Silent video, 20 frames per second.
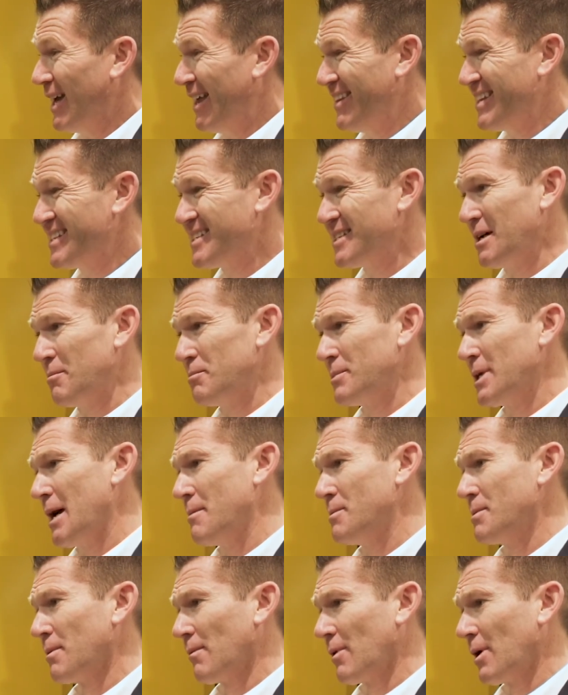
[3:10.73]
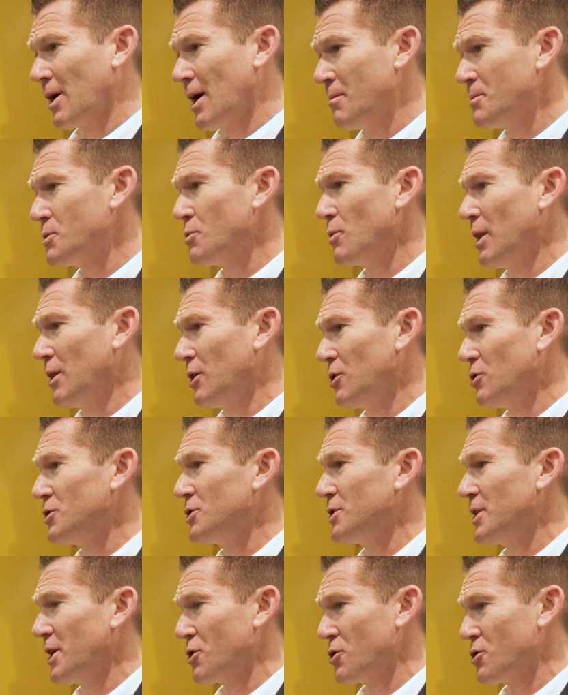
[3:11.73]
And this sometimes comes with a little
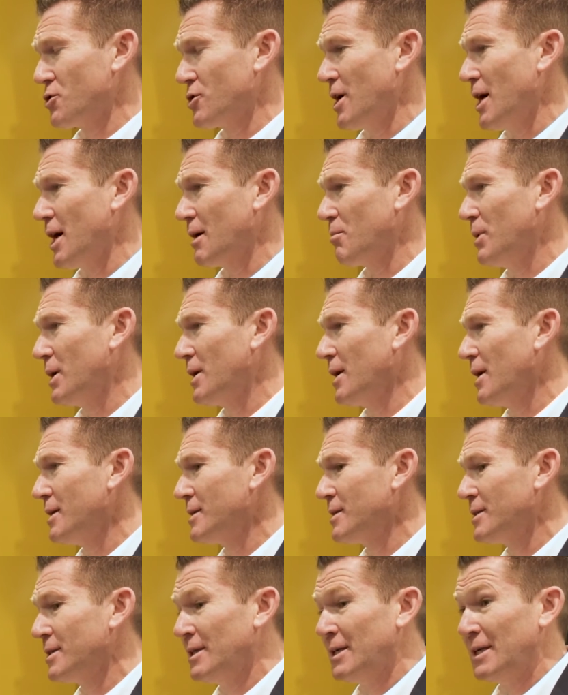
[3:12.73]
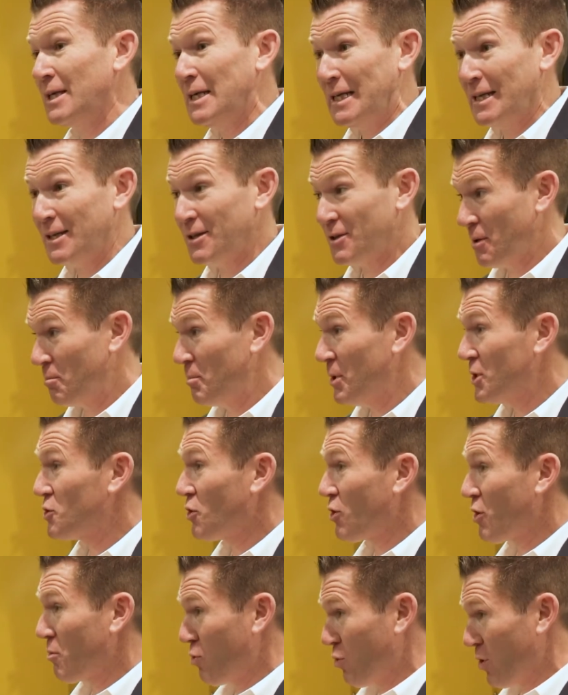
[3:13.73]
sticker shock because the bits
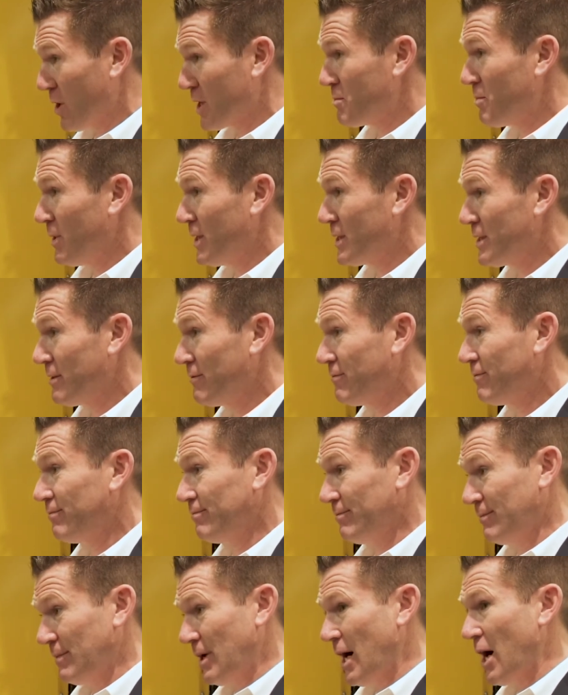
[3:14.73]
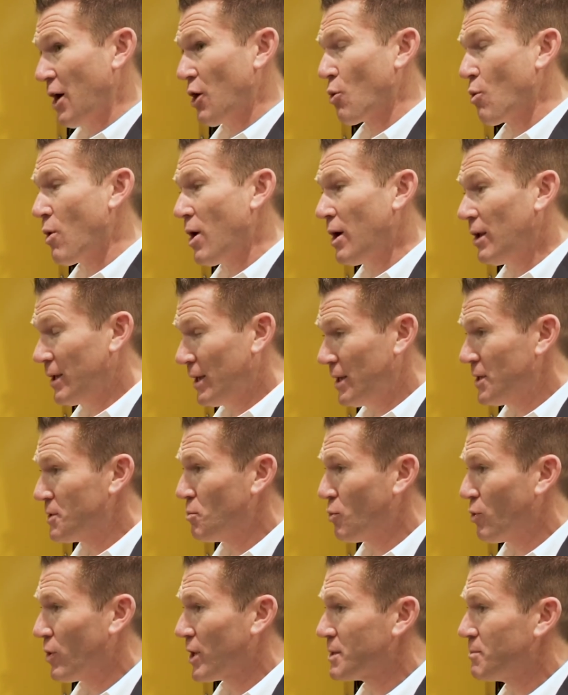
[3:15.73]
are more expensive, higher quality is
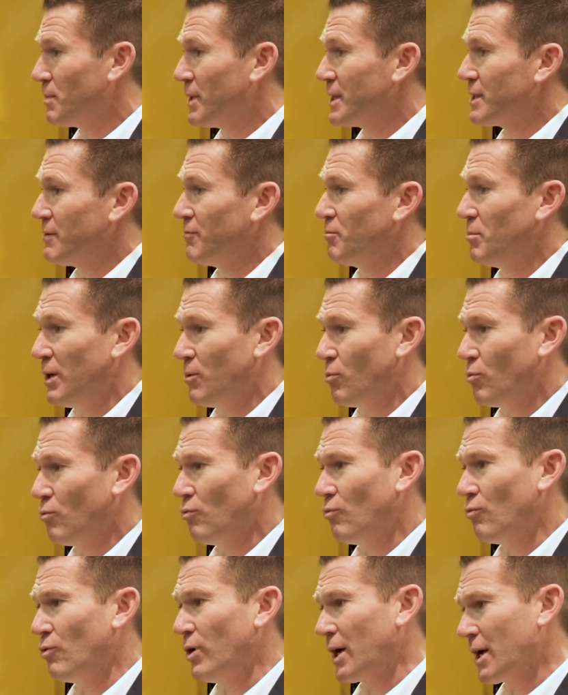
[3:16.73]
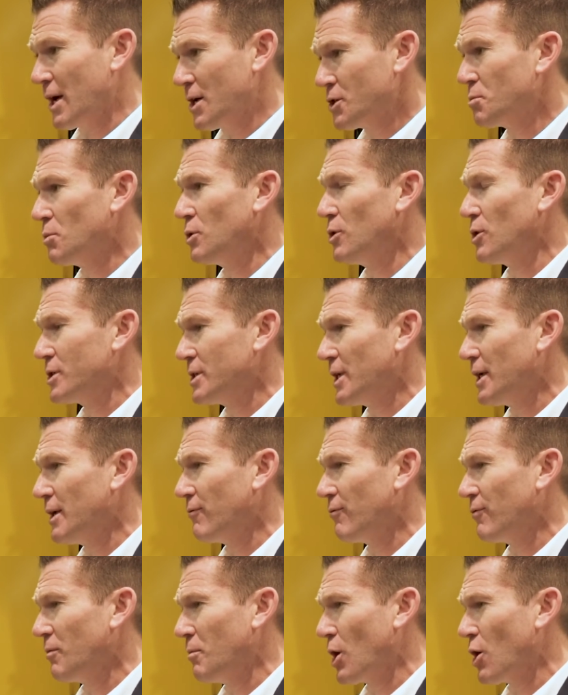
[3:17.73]
more expensive, but when a customer looks at
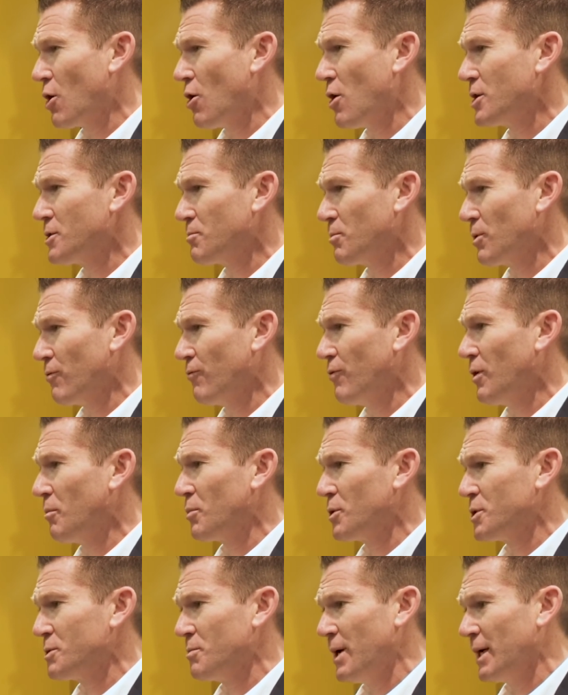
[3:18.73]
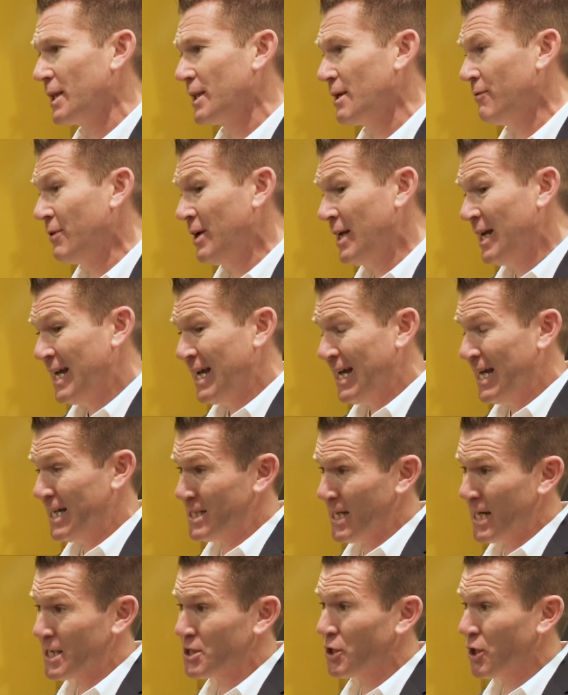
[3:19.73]
it from a cost per foot perspective,
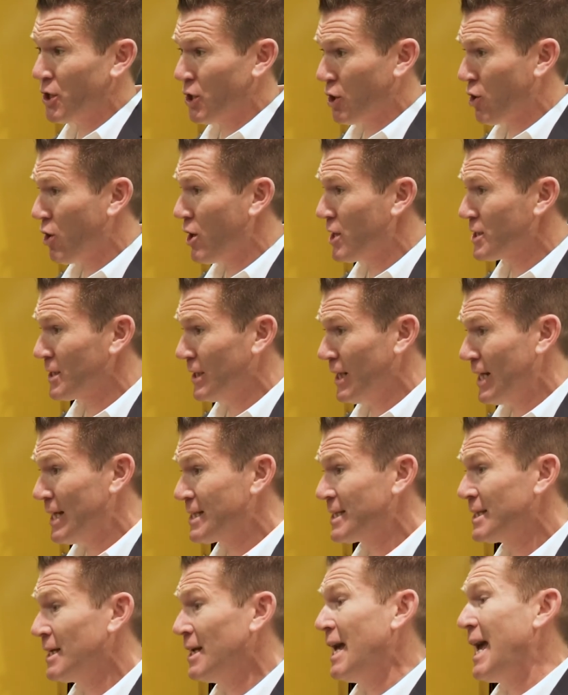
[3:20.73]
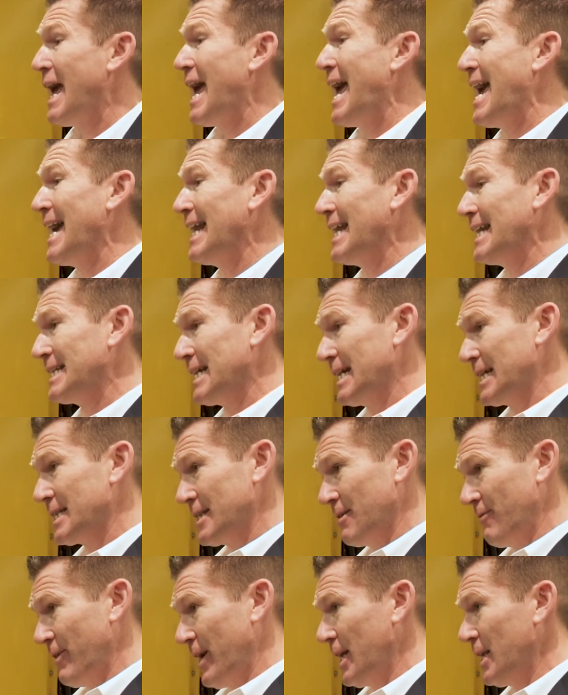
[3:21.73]
it's actually going to cost less, and it takes
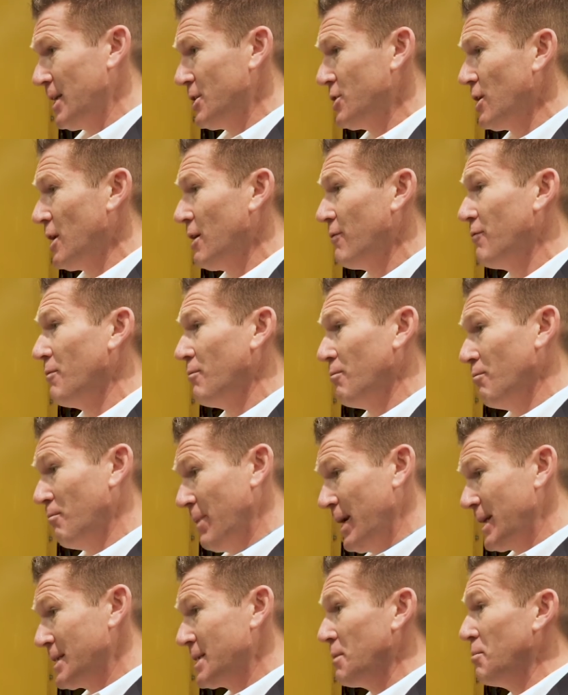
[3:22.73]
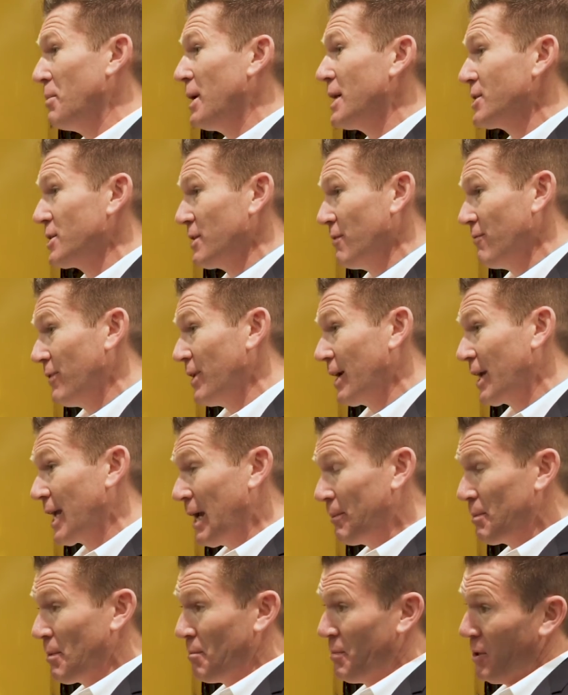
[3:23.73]
advantage of, makes the best of the
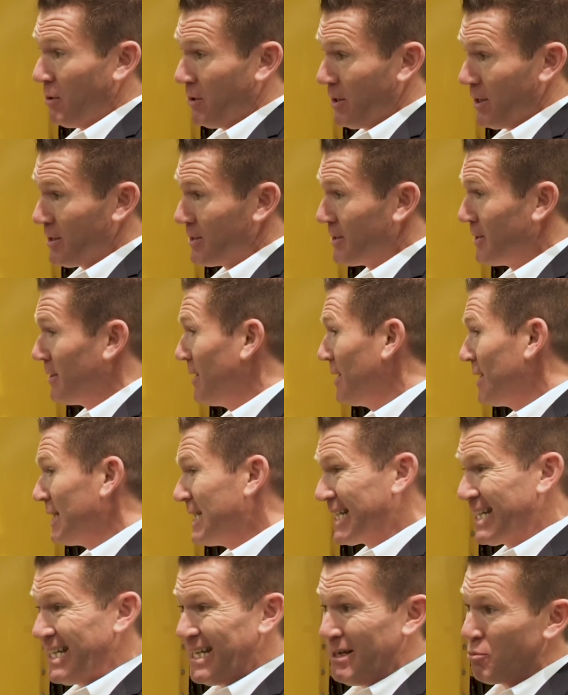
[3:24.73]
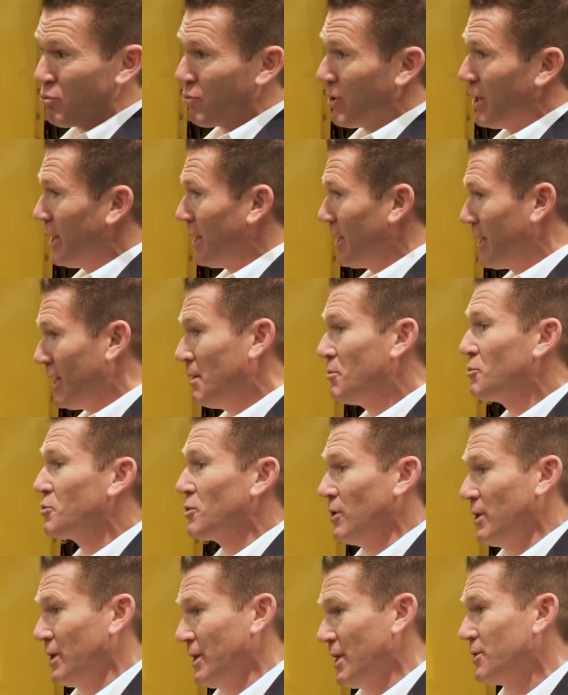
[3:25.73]
capabilities to keep running, keep
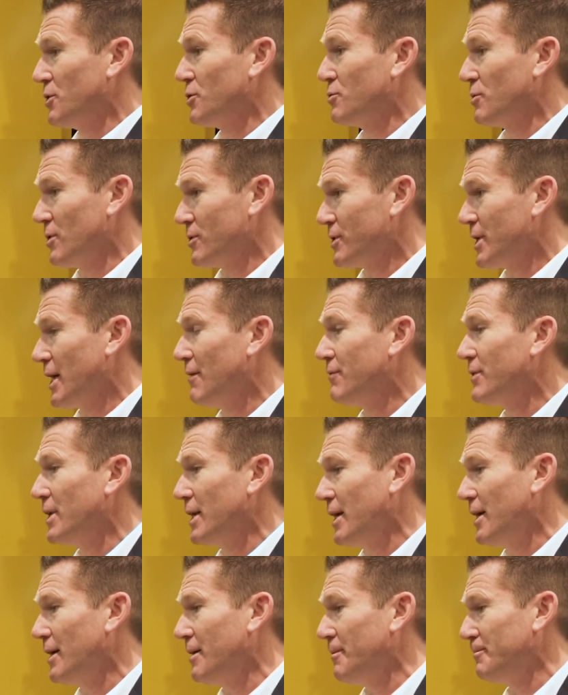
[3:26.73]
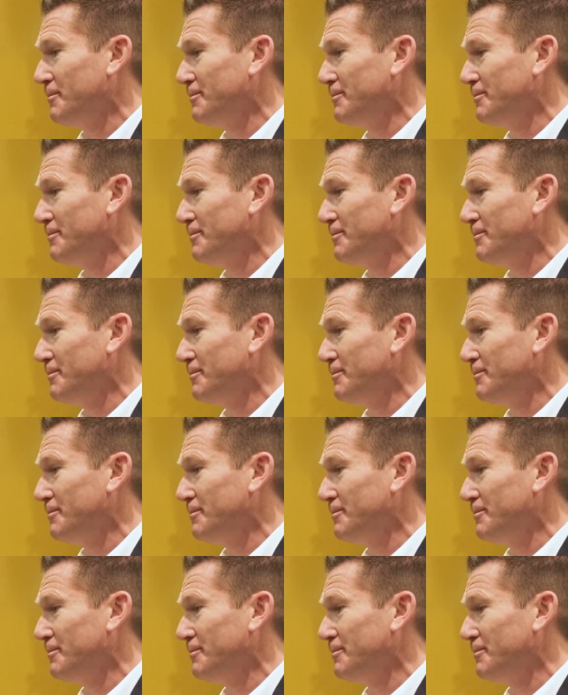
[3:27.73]
drilling that the drills have today.